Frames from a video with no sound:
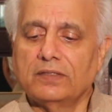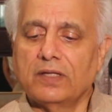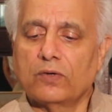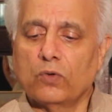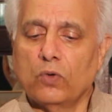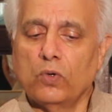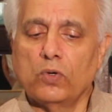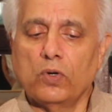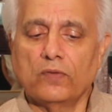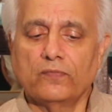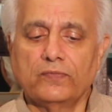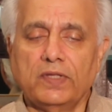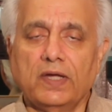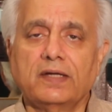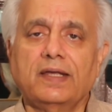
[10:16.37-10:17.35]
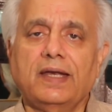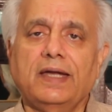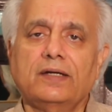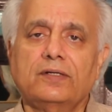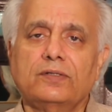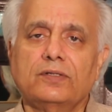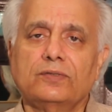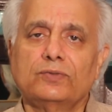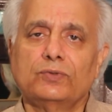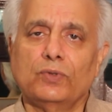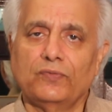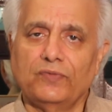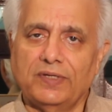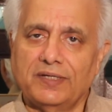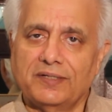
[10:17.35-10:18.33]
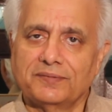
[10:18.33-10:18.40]
the role of the great
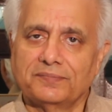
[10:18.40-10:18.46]
Sufi.